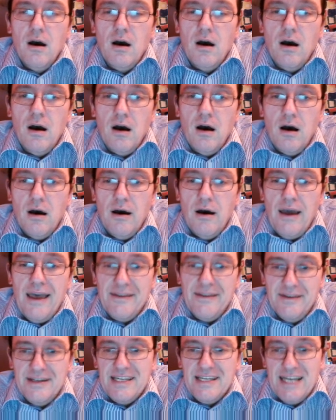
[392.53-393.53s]

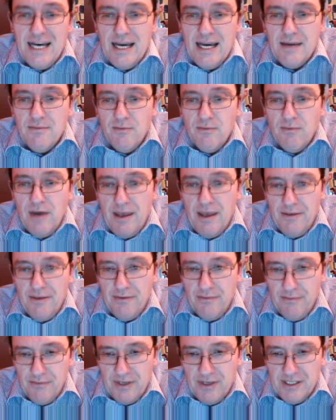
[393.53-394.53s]
at the time
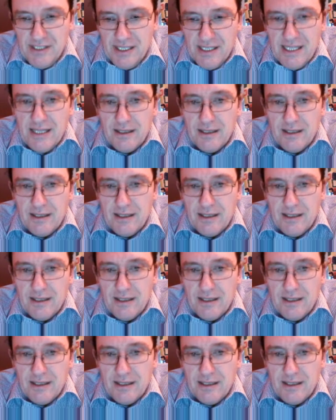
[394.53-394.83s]
when these